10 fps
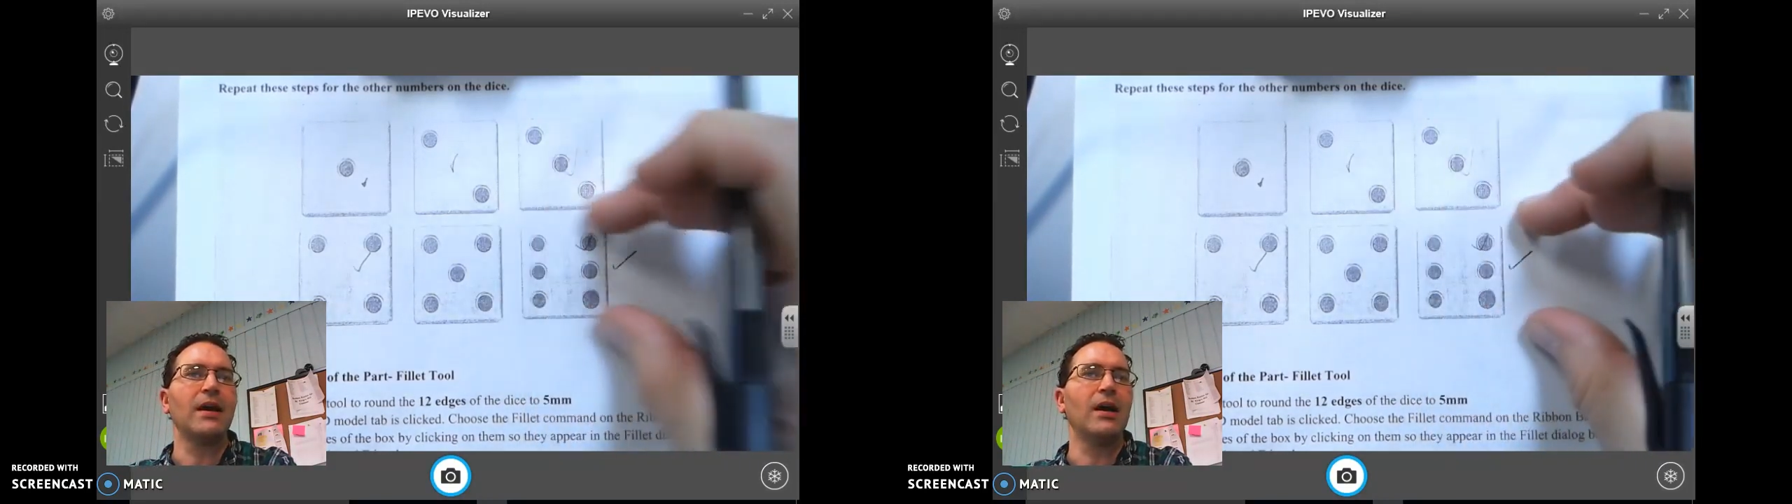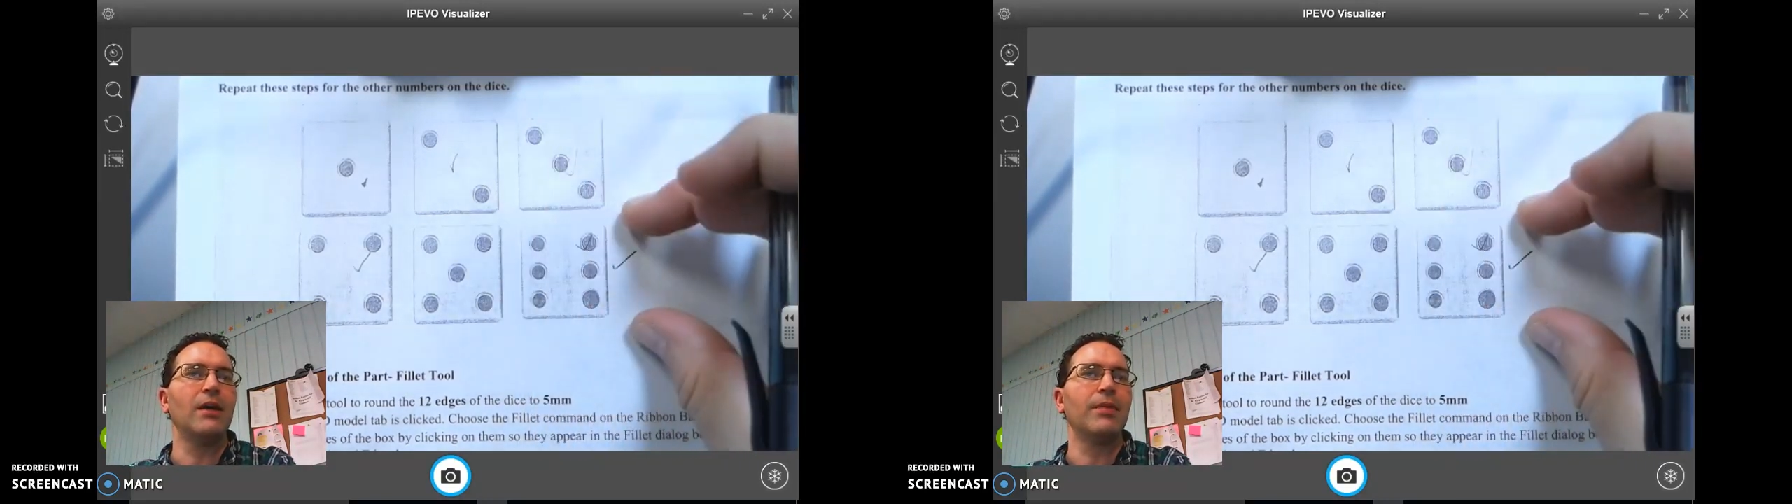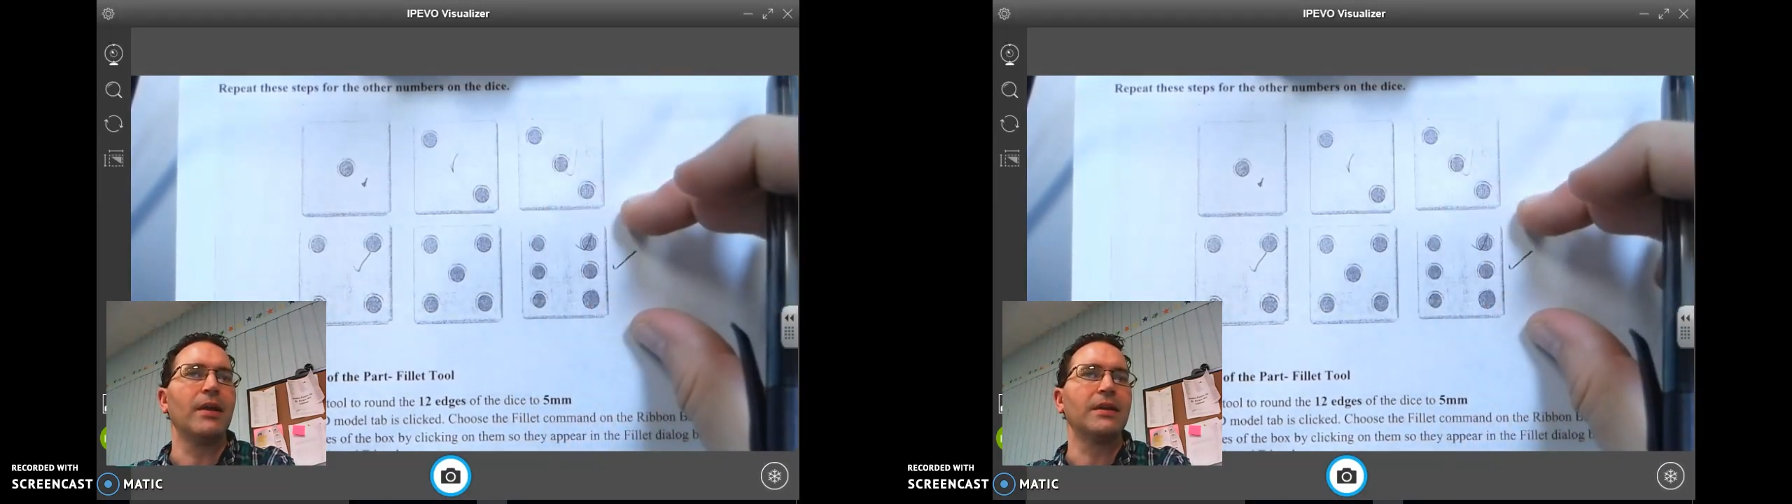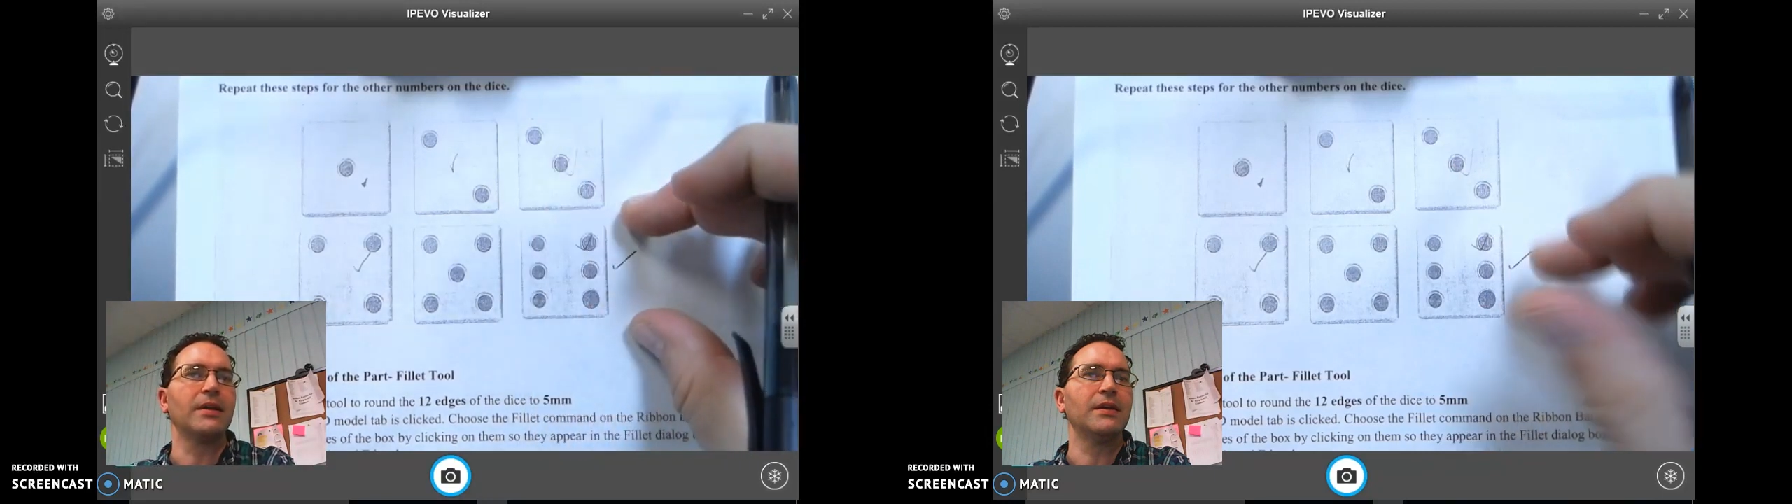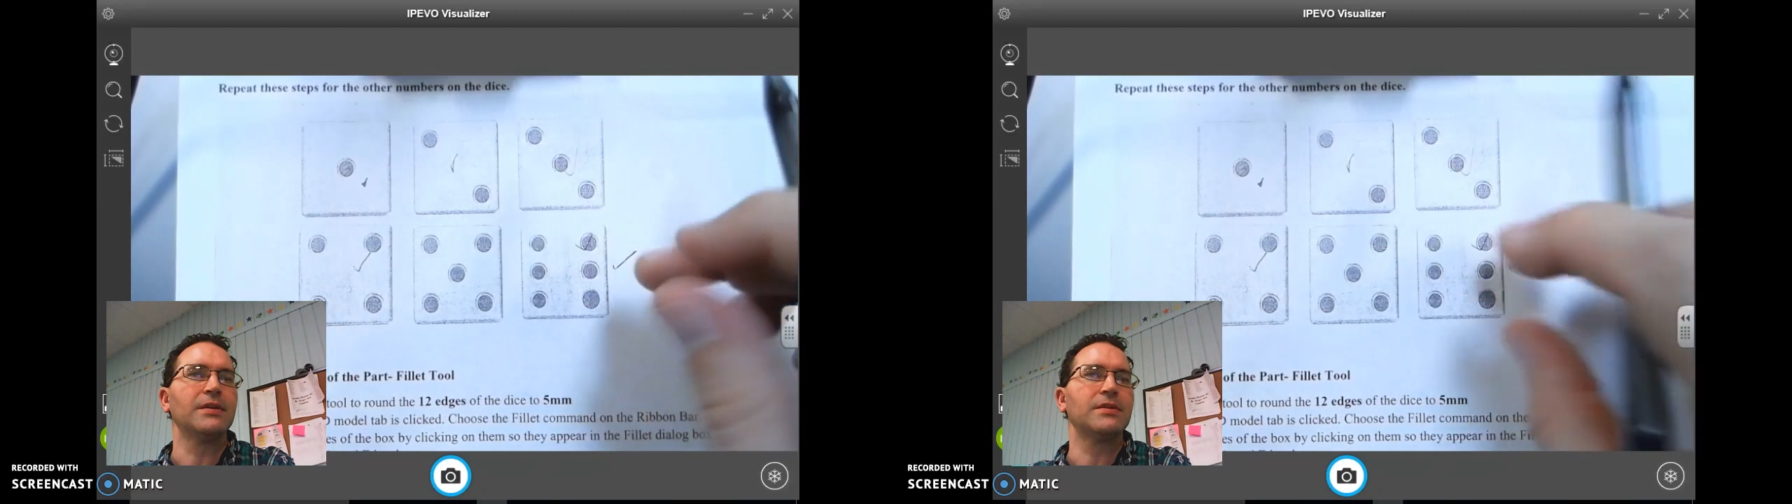up like this.